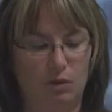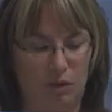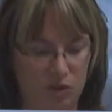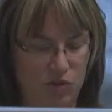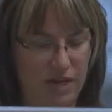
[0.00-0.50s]

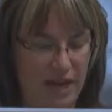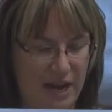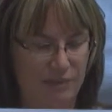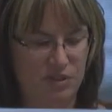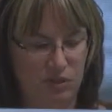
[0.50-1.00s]
What do they
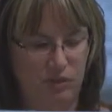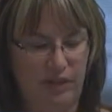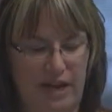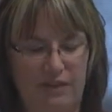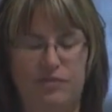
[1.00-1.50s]
absolutely
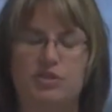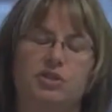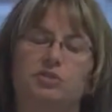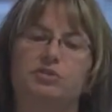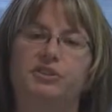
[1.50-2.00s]
have to
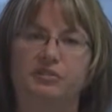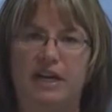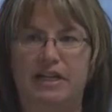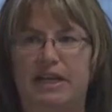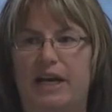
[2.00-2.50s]
do?
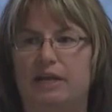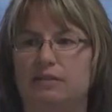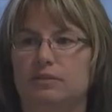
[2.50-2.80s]
Define that.